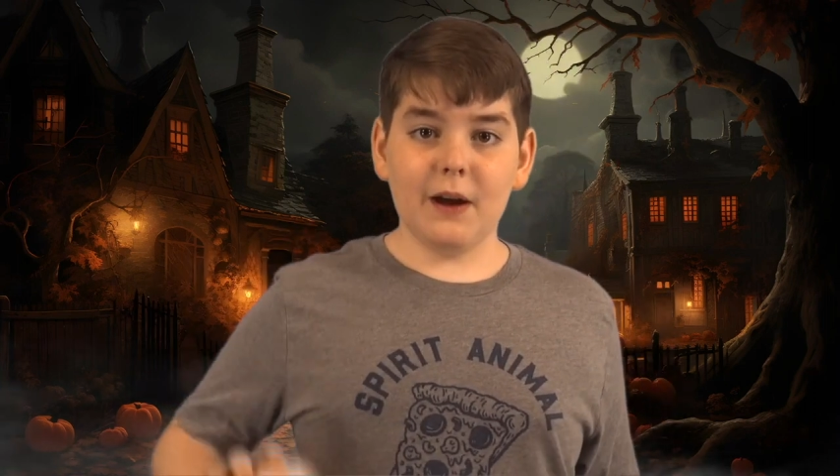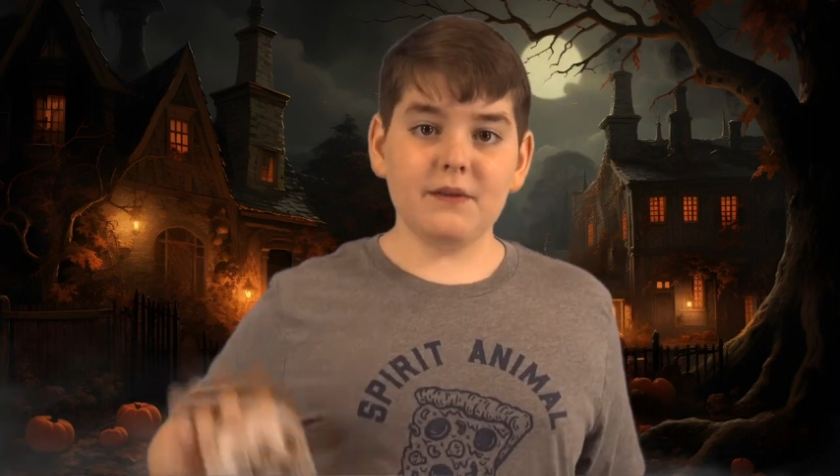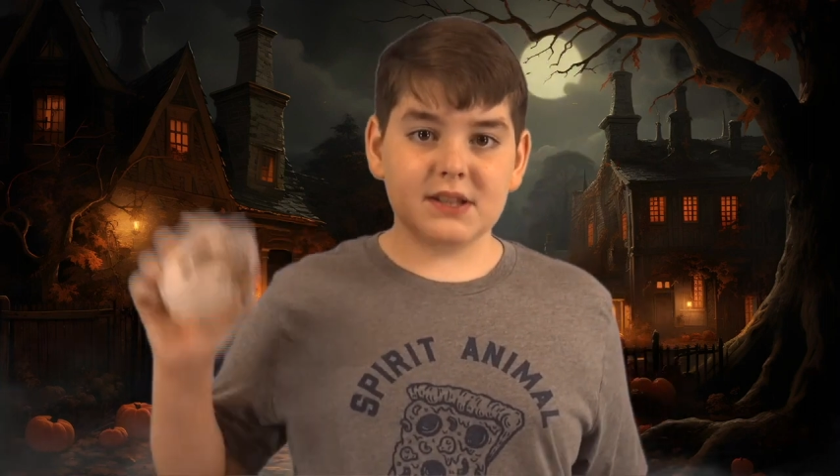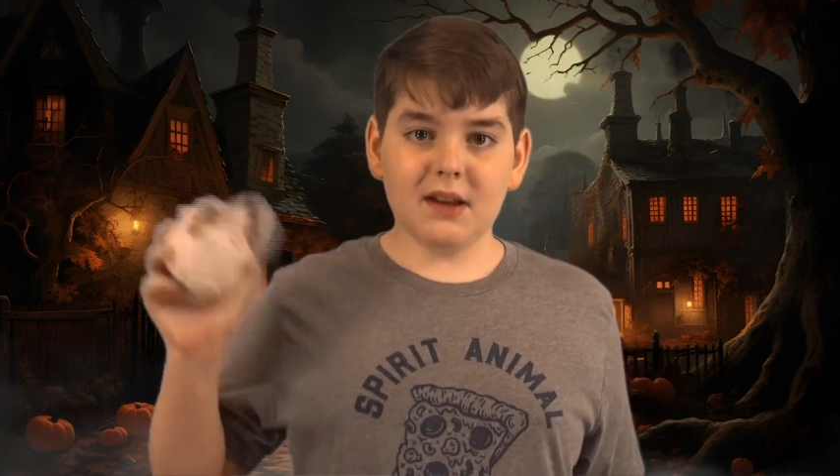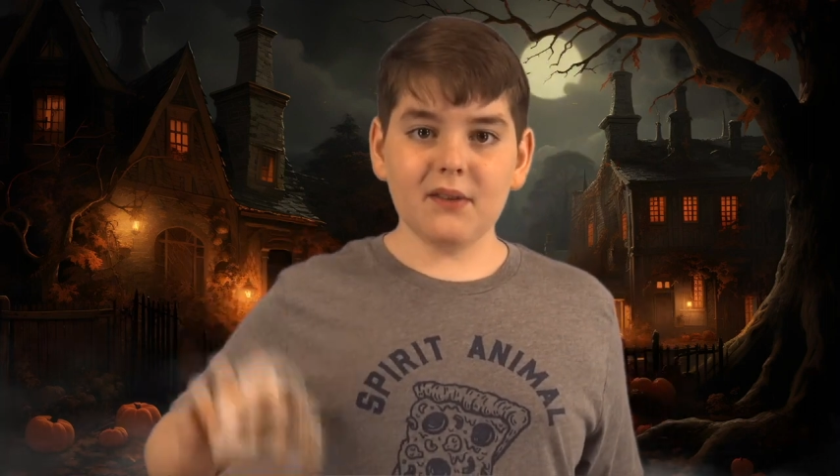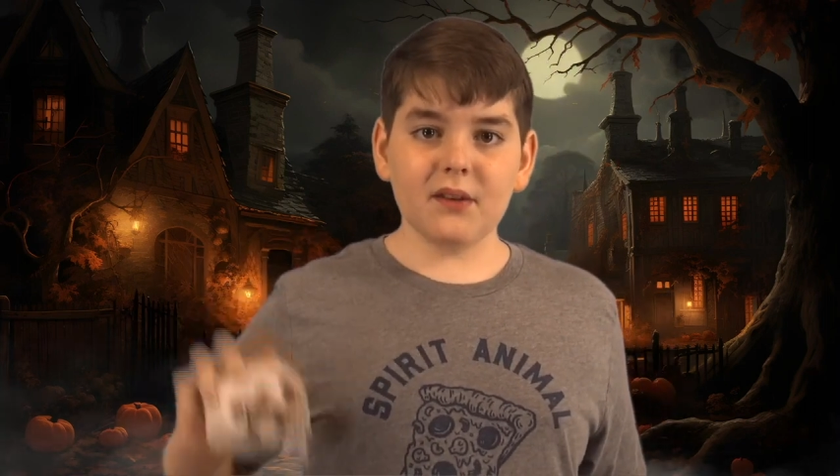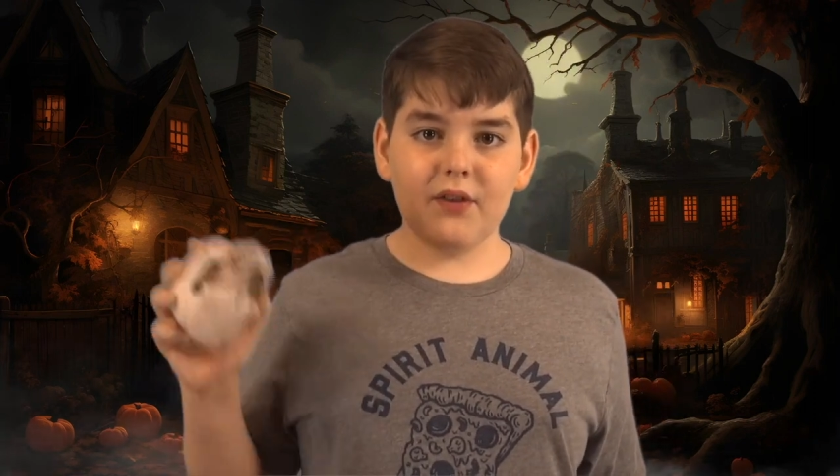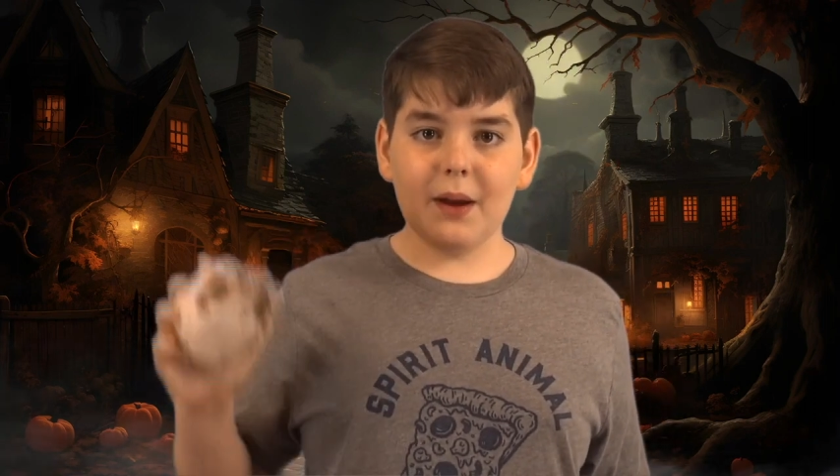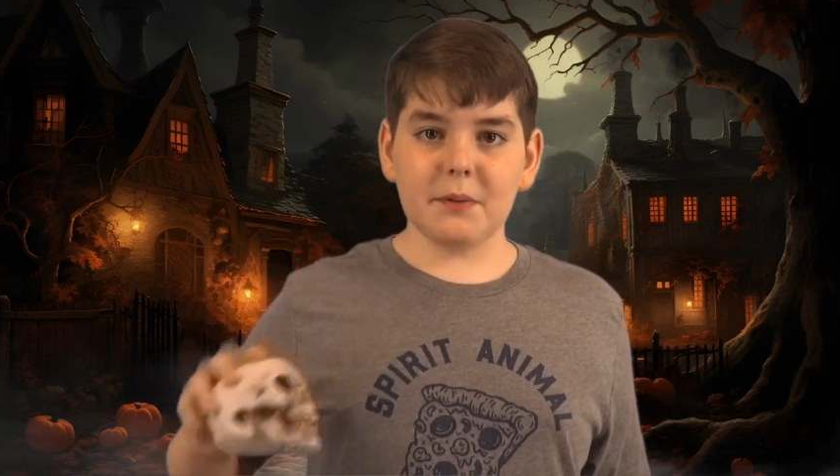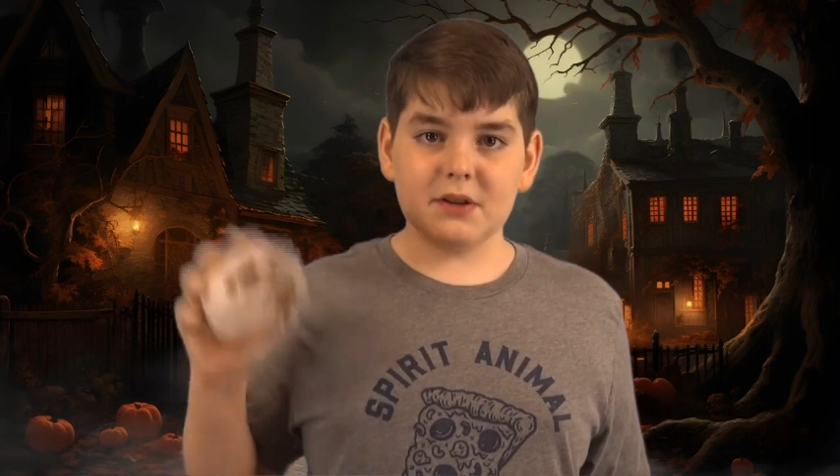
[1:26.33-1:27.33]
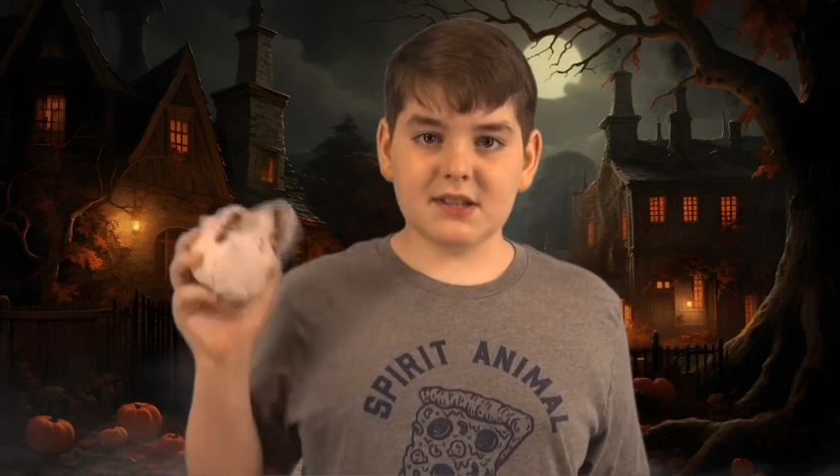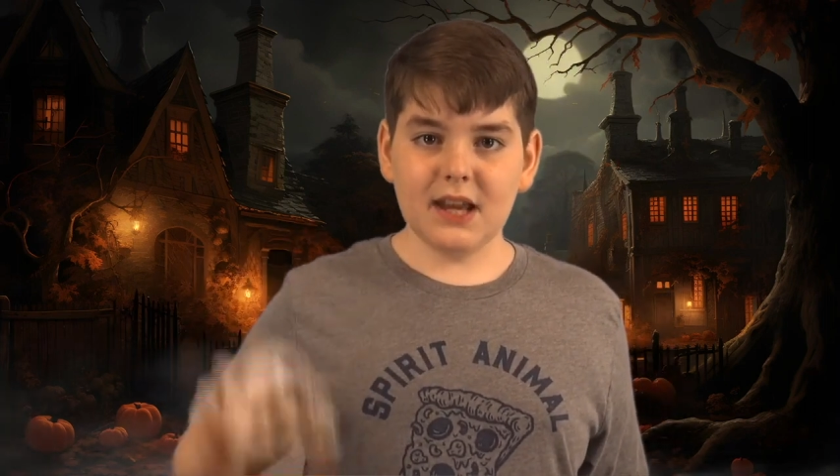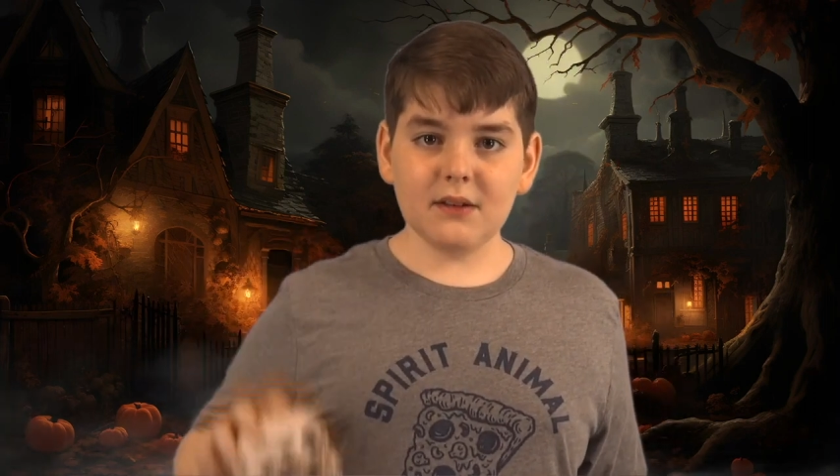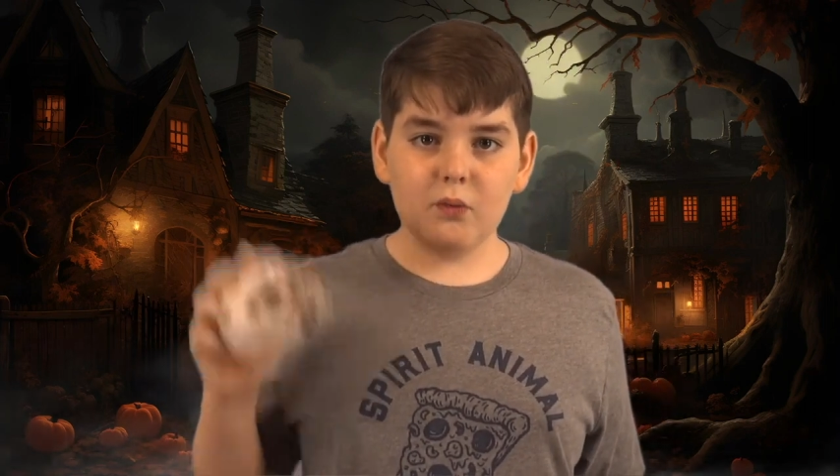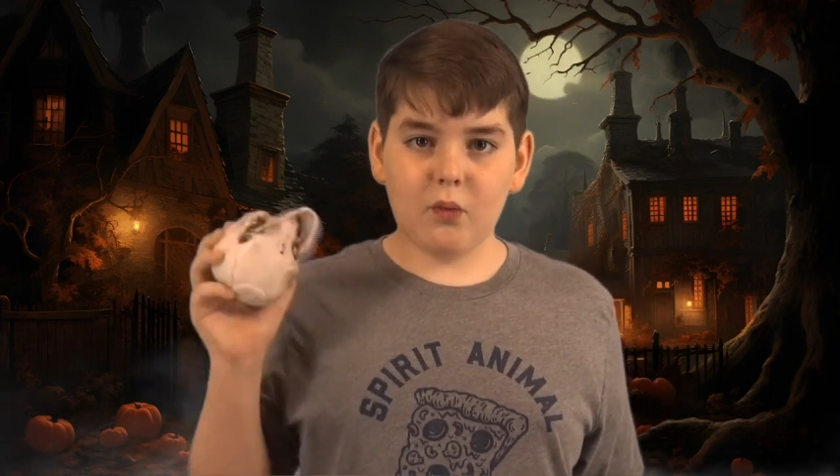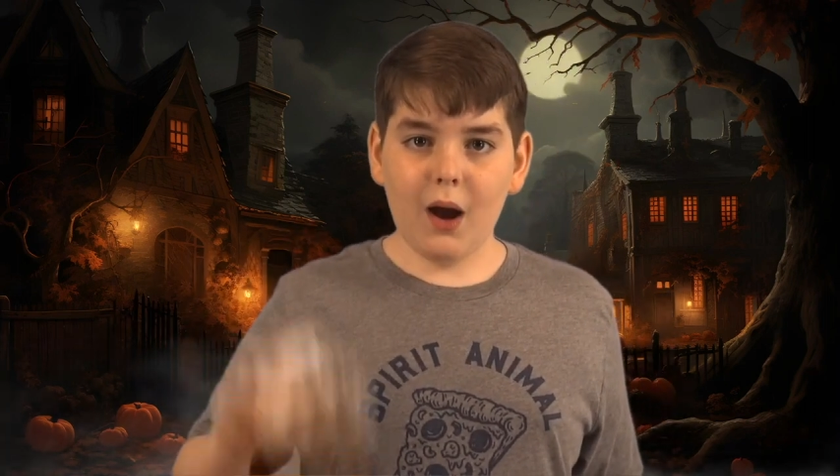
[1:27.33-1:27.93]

of 75%